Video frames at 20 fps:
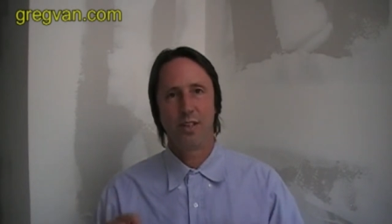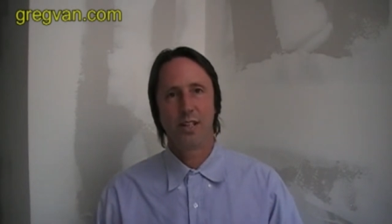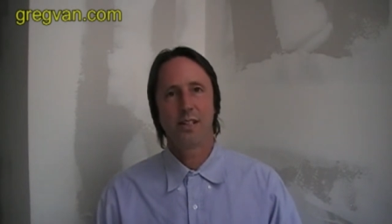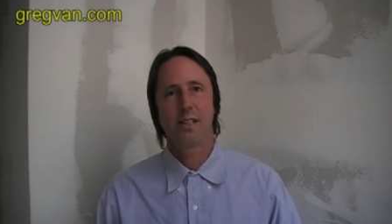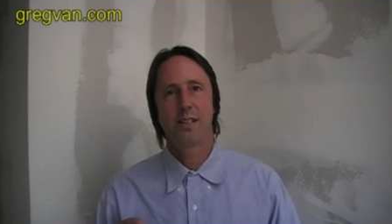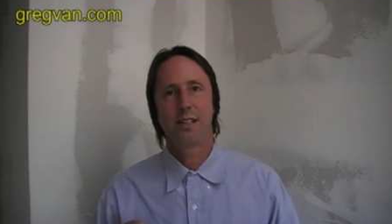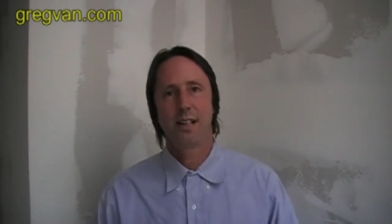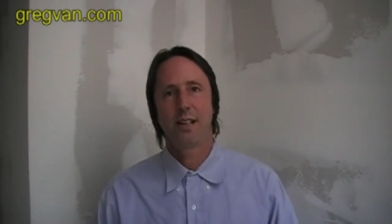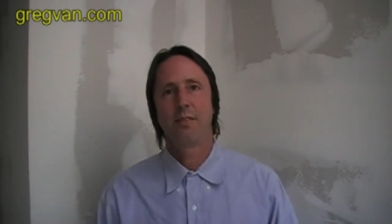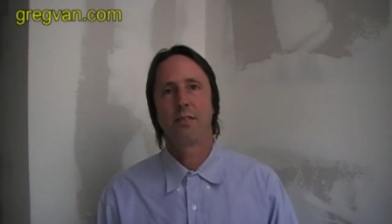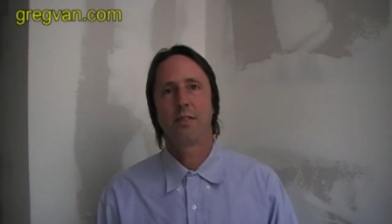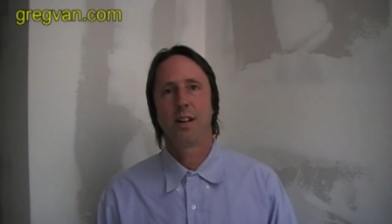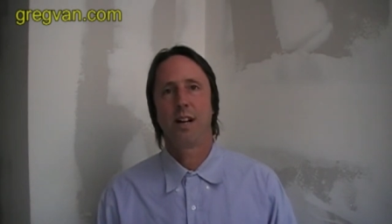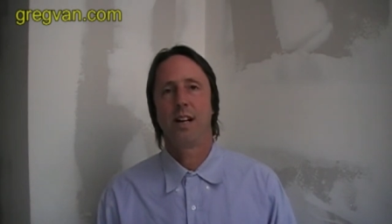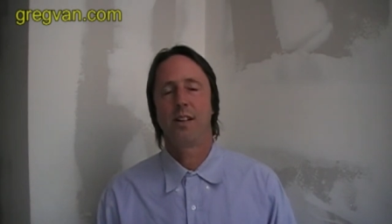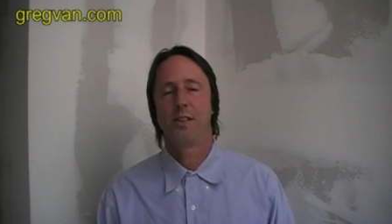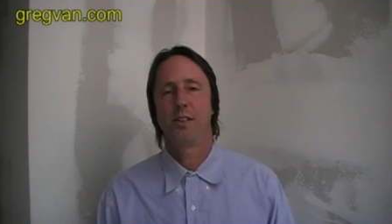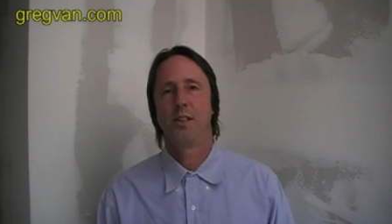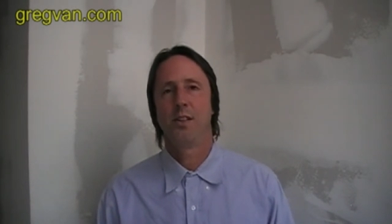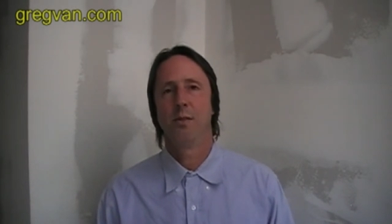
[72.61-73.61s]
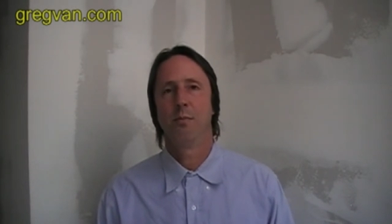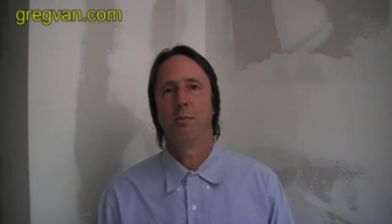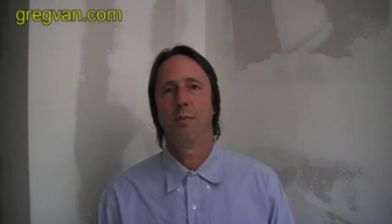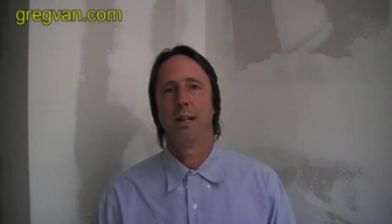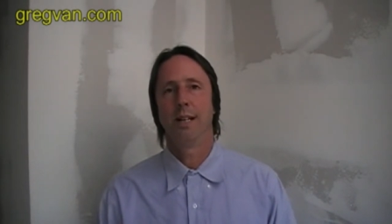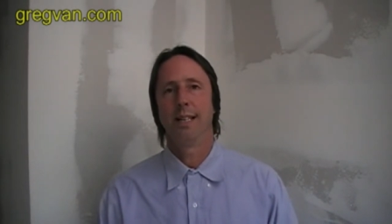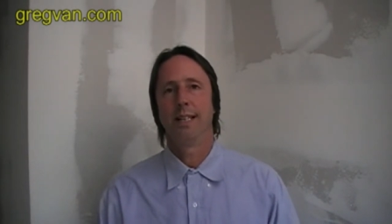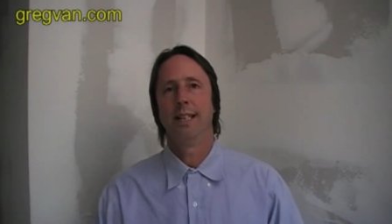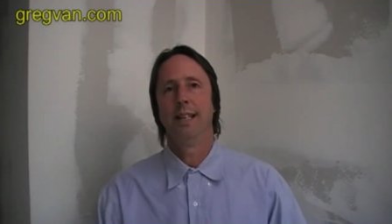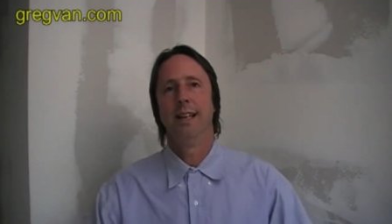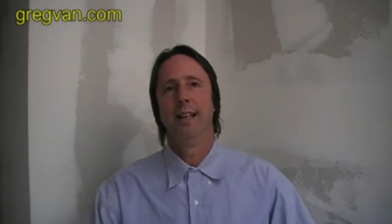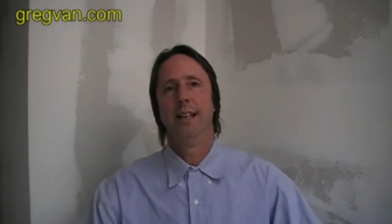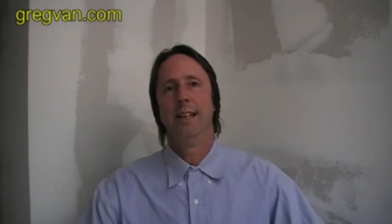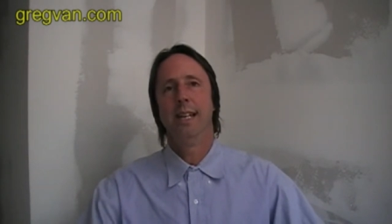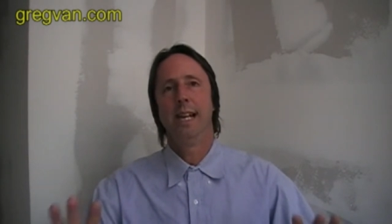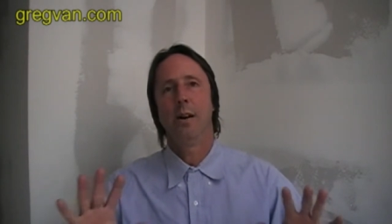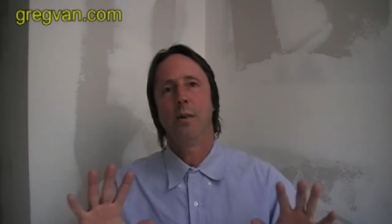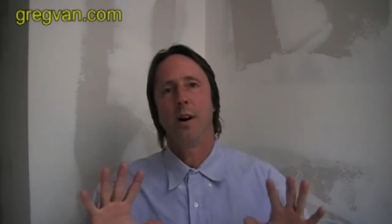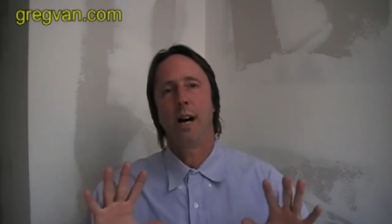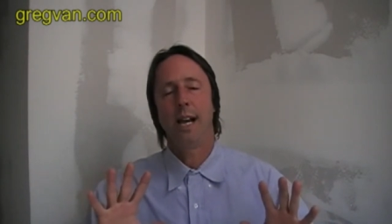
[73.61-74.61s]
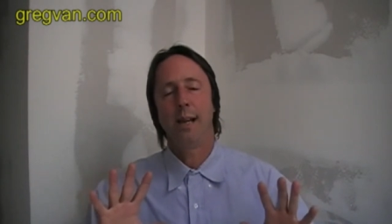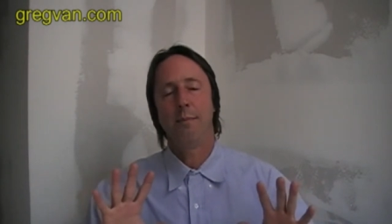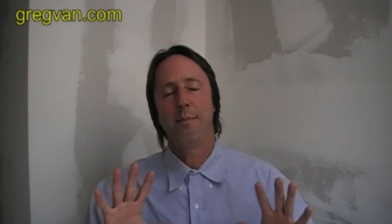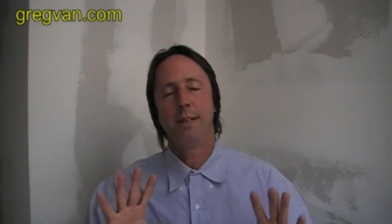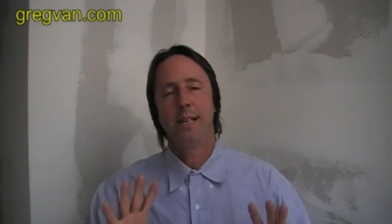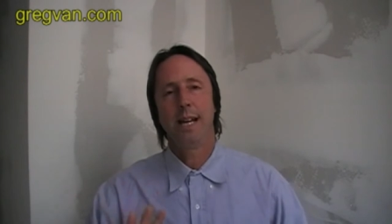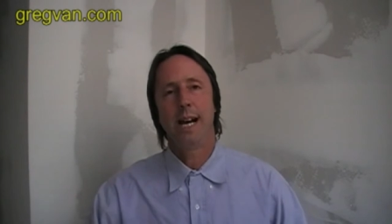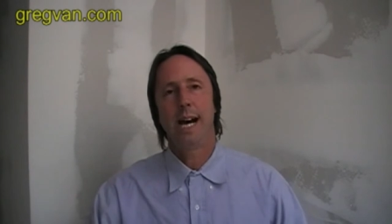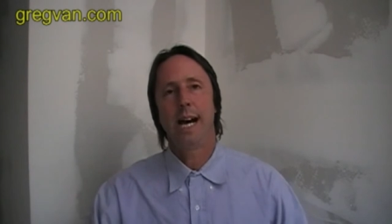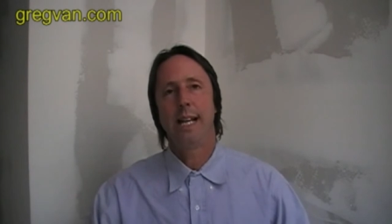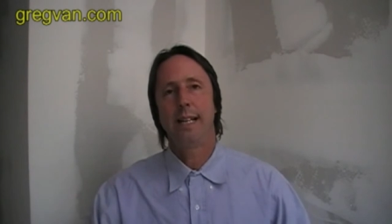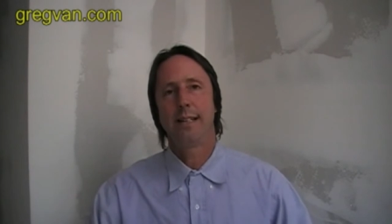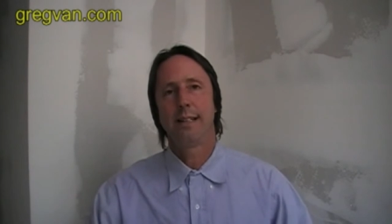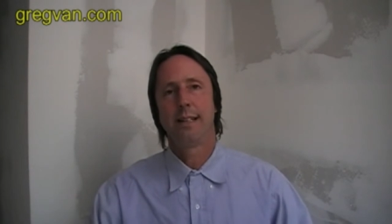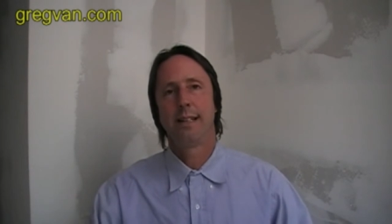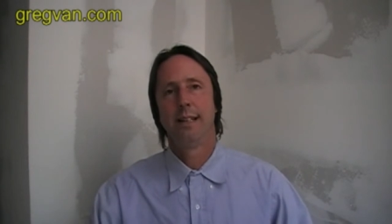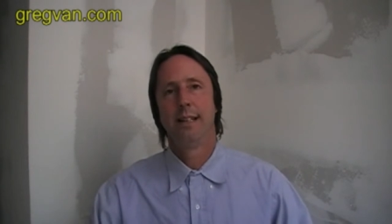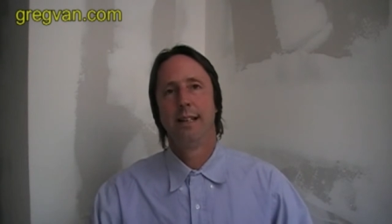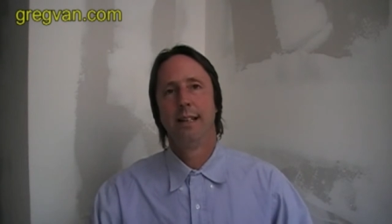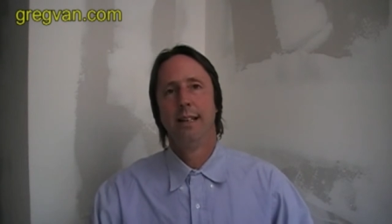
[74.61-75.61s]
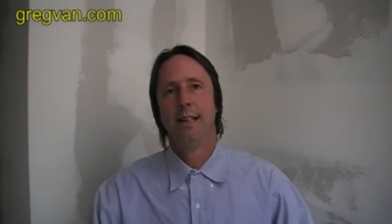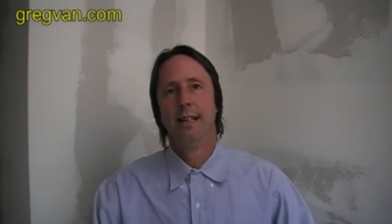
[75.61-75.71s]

This stuff costs you money. Now, I'm not